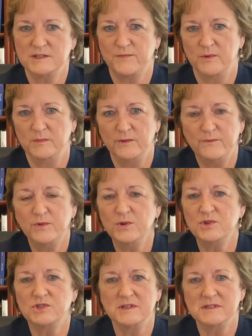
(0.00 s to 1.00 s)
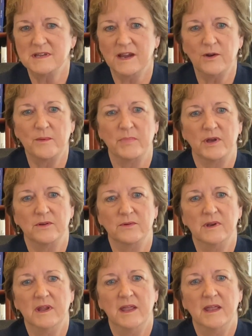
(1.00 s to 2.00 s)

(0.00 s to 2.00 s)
from Lafourche and Terrebonne